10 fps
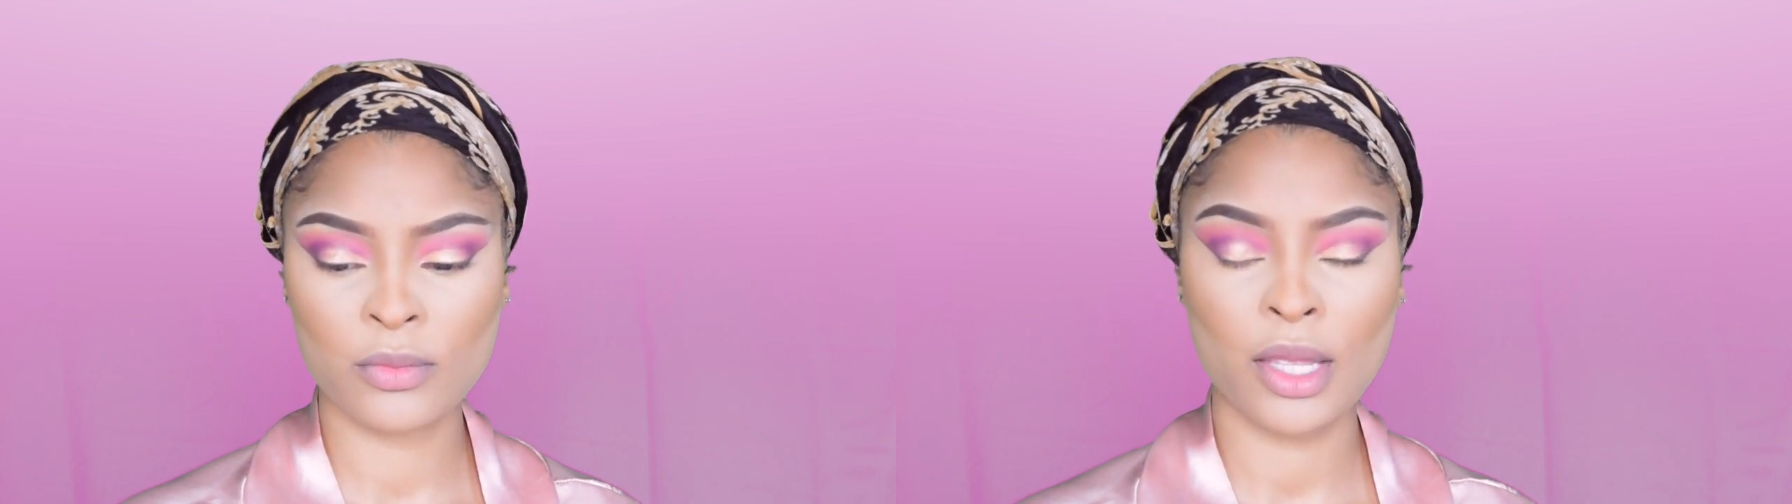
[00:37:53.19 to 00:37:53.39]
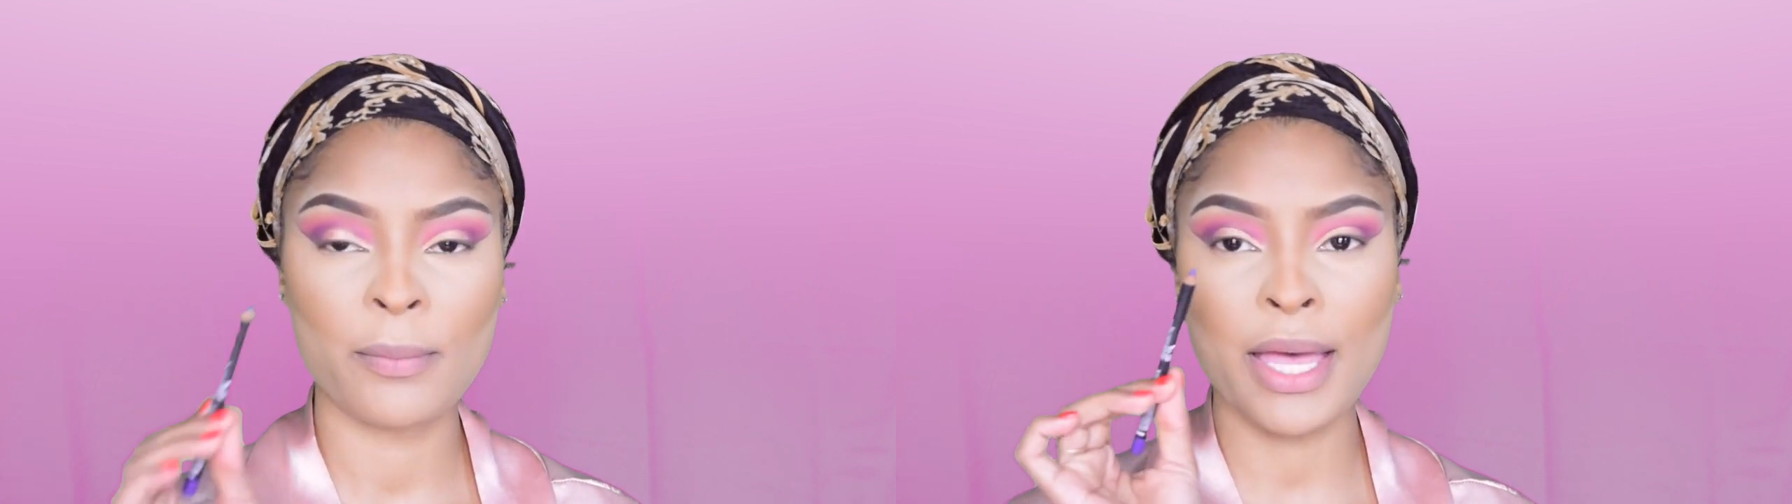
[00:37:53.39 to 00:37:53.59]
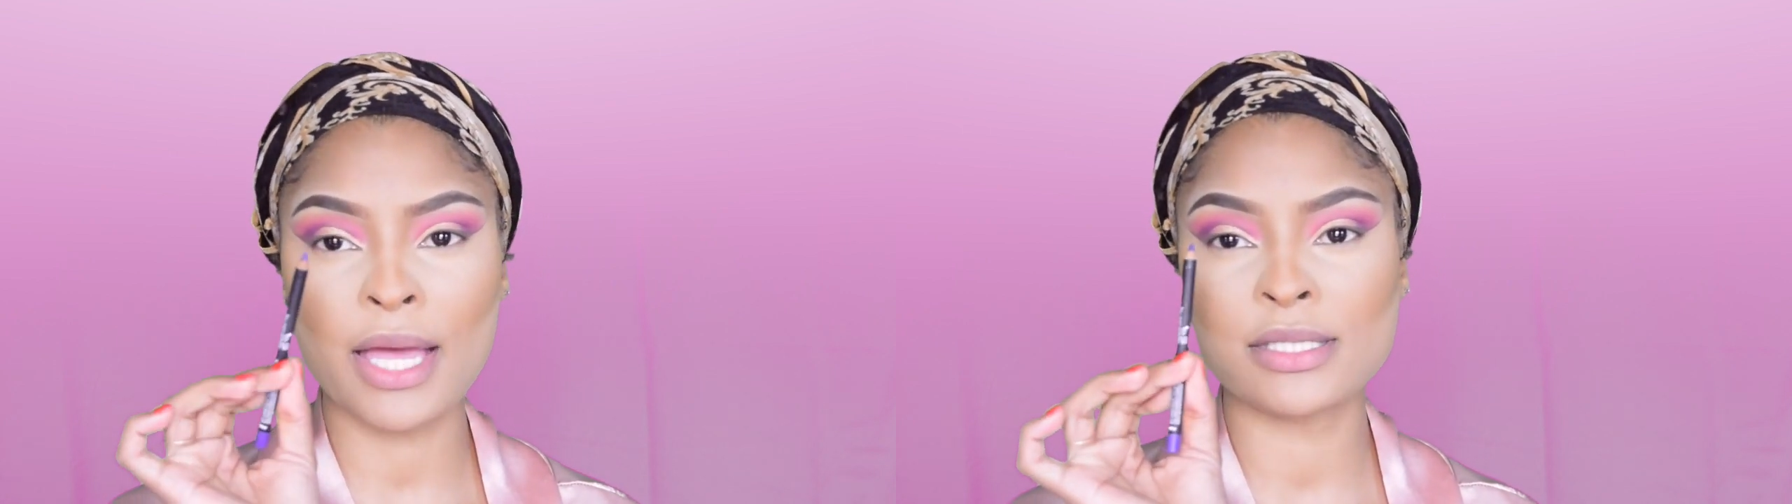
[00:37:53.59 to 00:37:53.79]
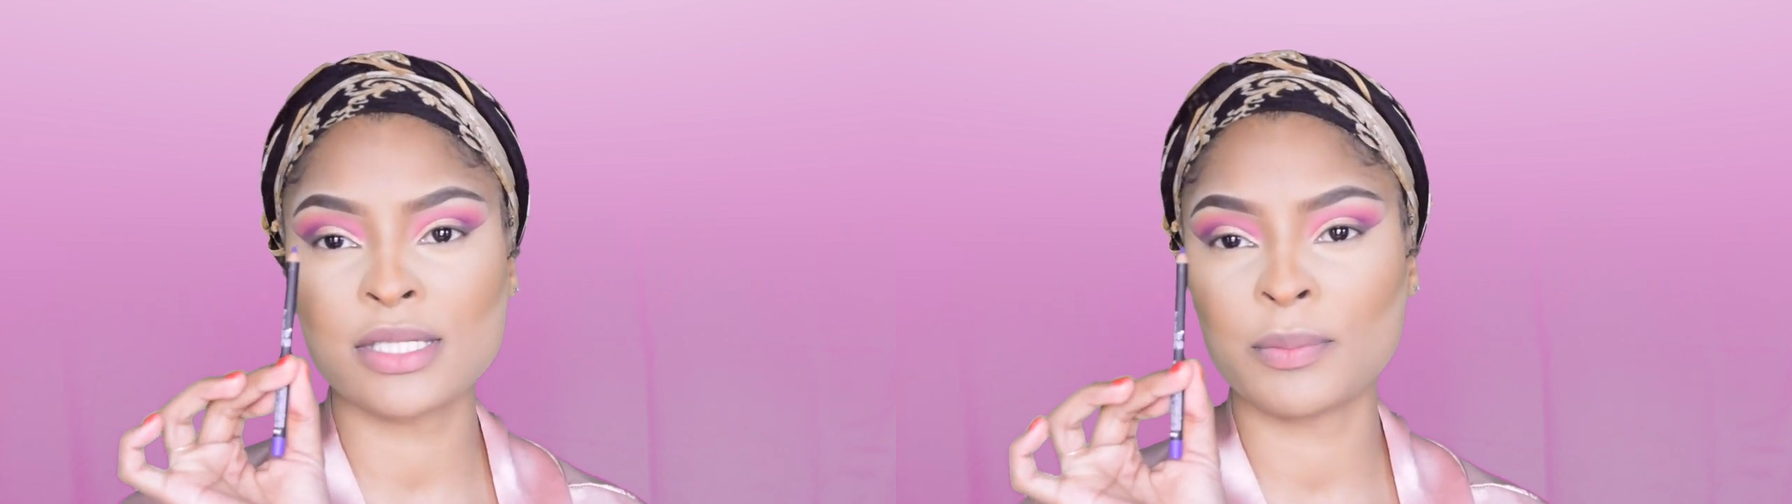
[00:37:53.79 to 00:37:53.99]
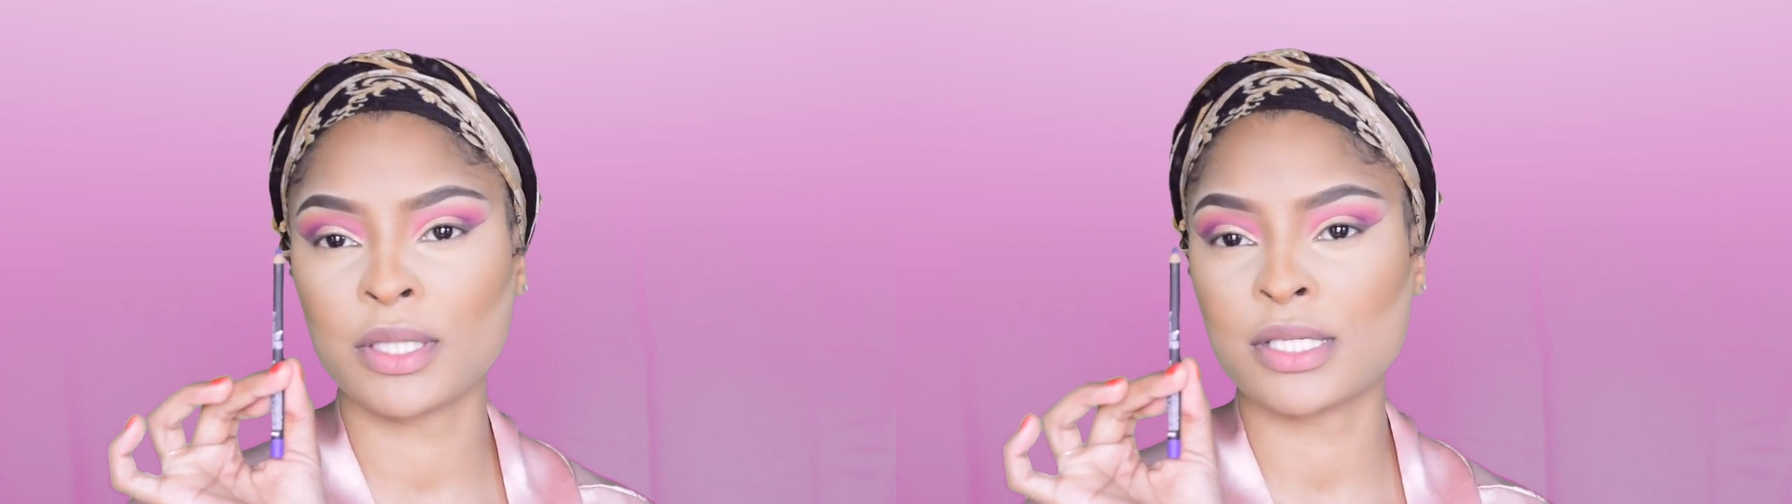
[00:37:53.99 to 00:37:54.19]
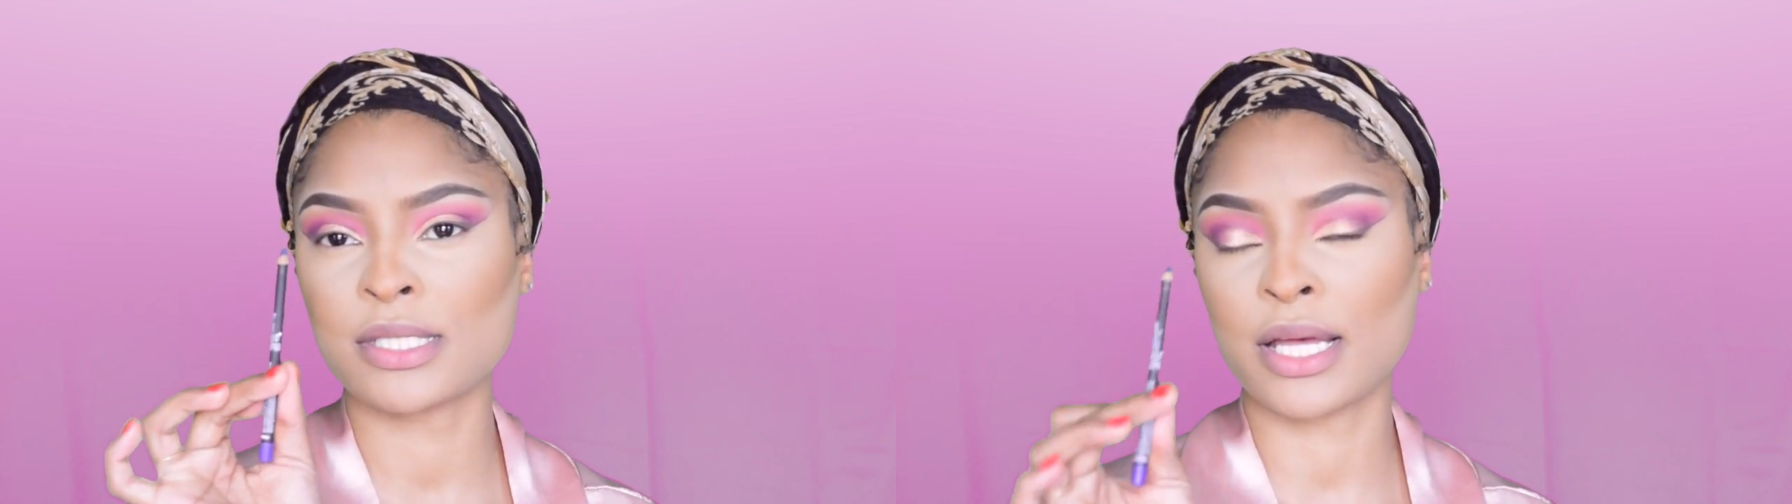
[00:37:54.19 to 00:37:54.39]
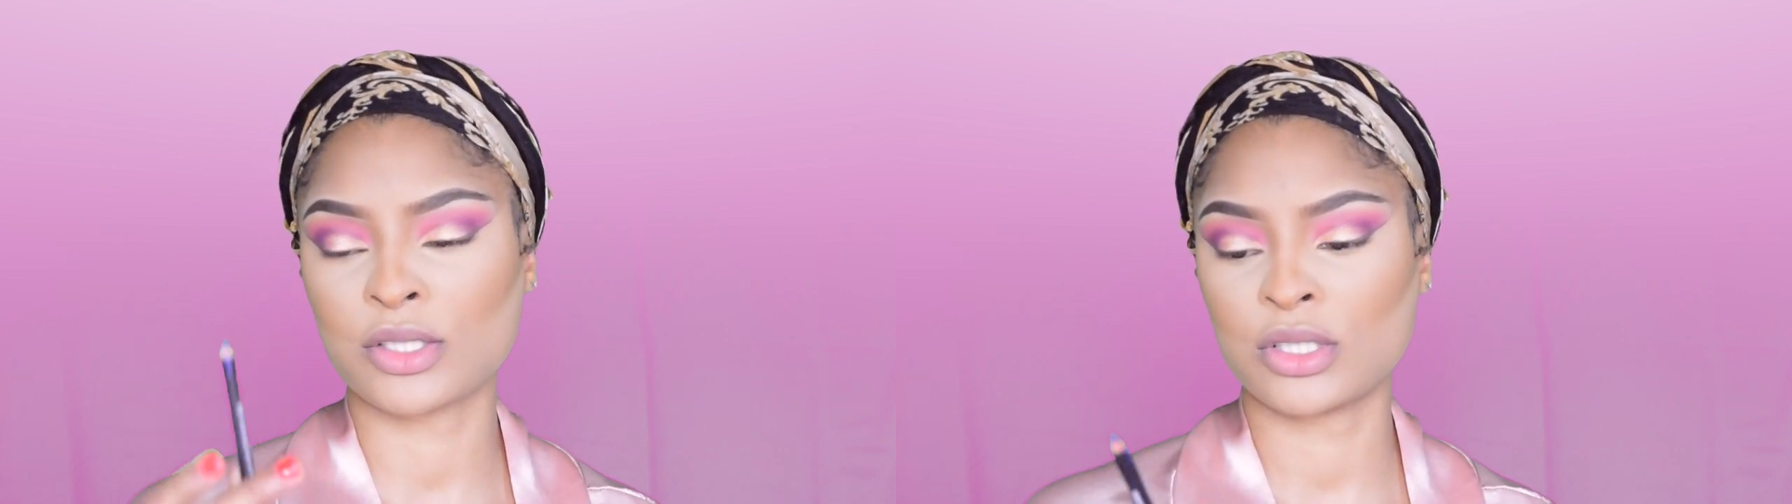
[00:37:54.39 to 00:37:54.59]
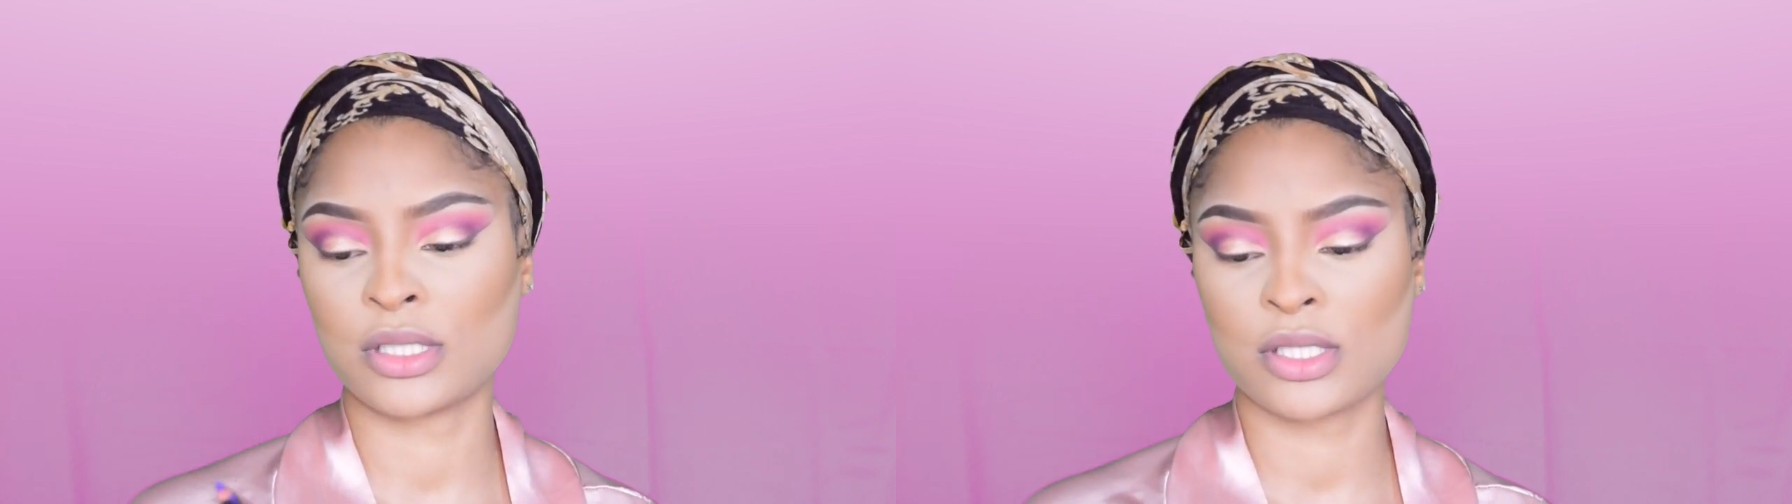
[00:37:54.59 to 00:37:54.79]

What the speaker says: I'm gonna add some of this actually.